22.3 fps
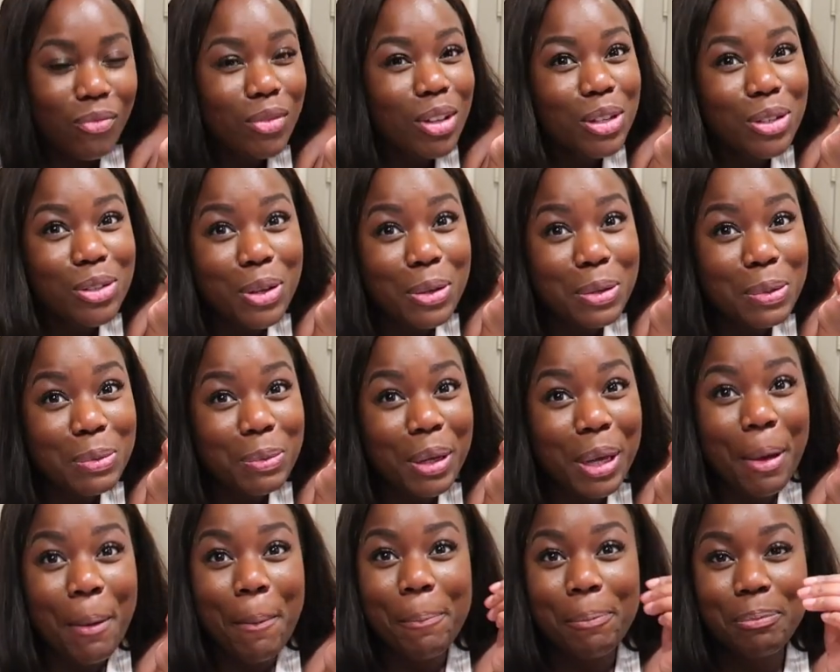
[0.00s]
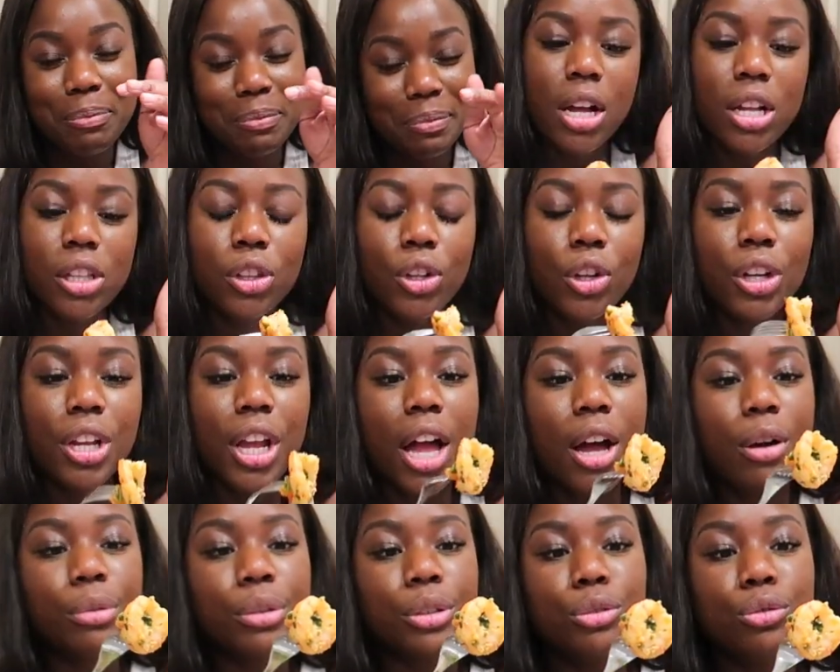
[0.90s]
So sweet. Look at
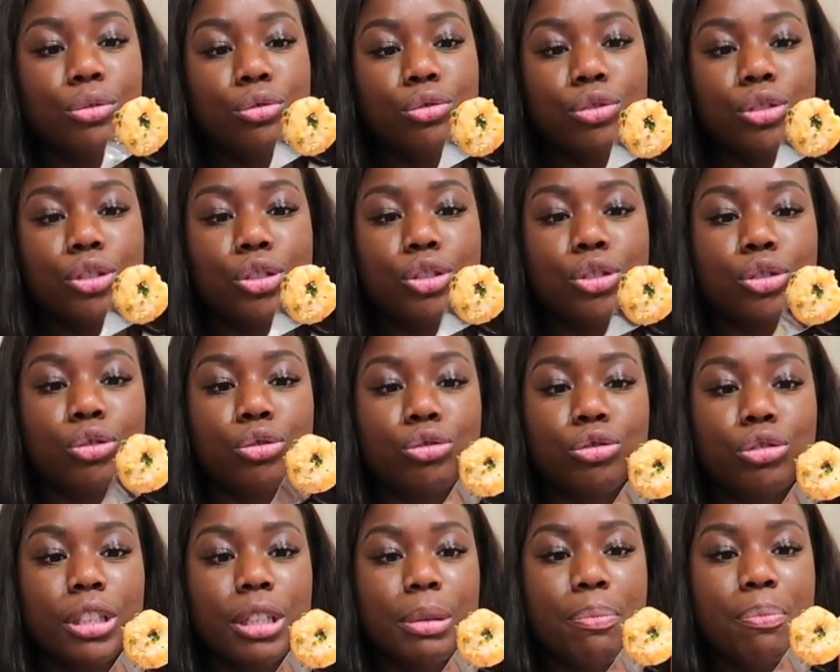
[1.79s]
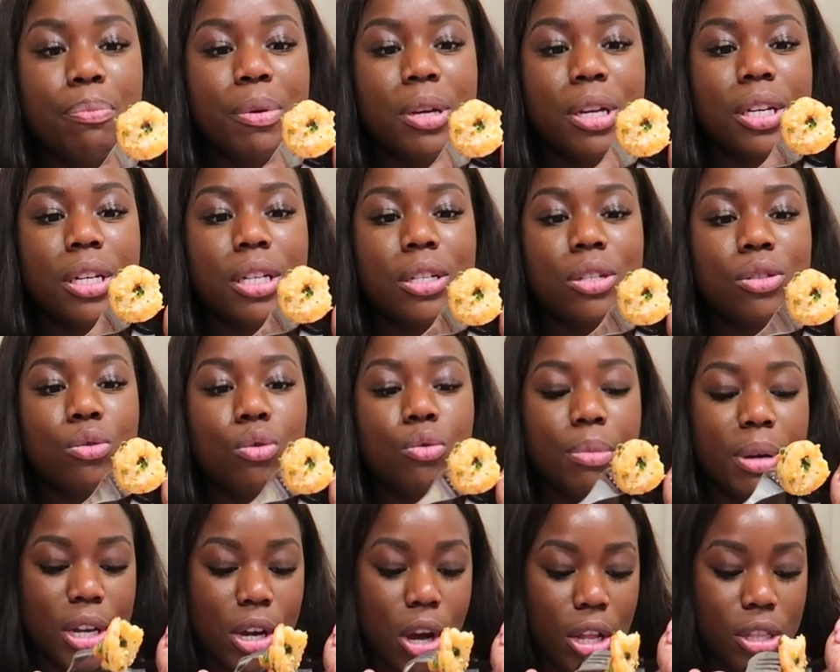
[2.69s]
how huge the shrimp is. Oh
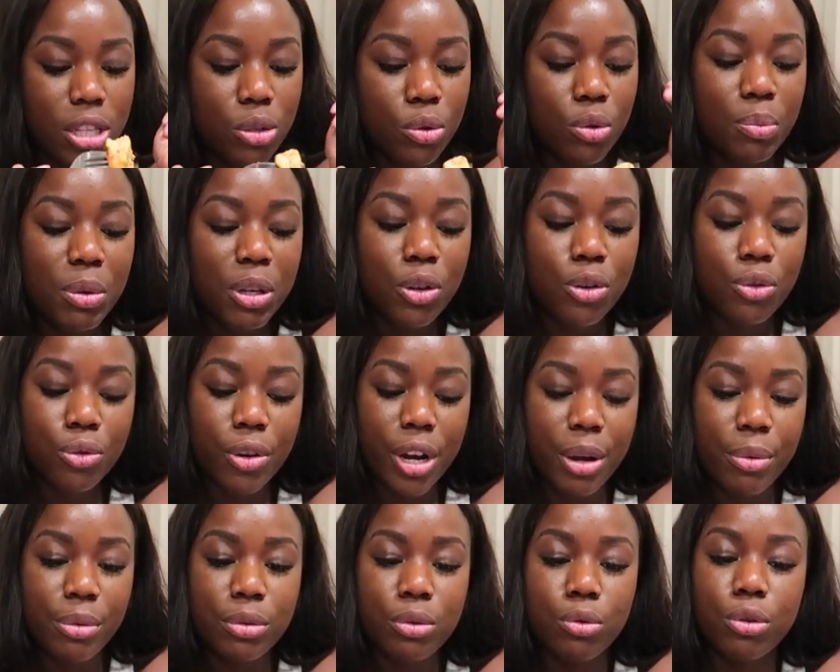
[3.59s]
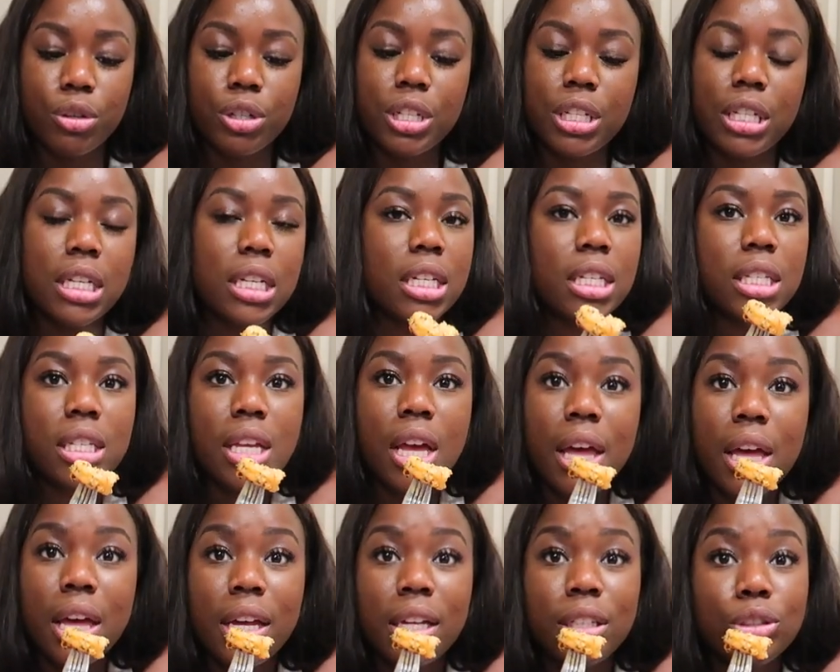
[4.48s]
my God, this would be great with tortillas.
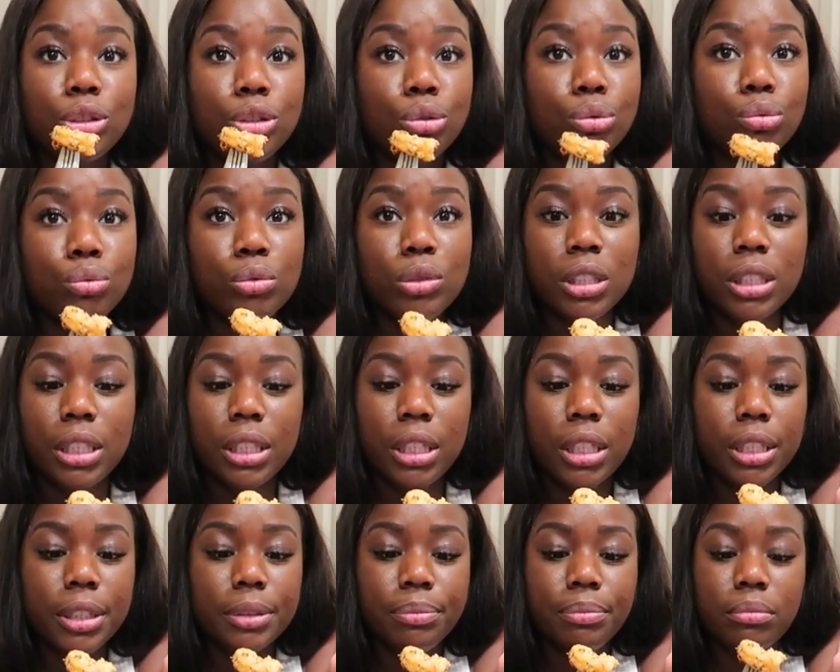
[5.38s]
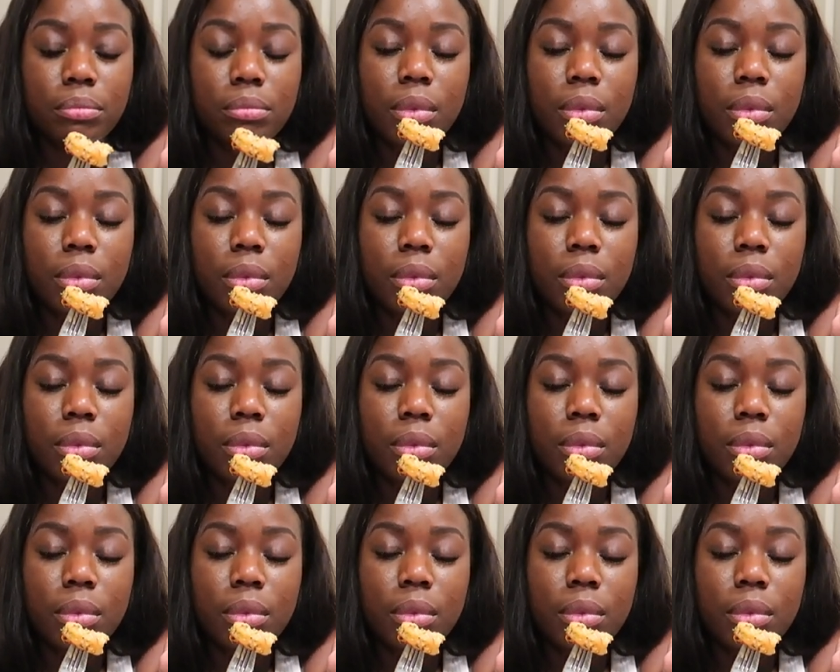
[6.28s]
This is really good.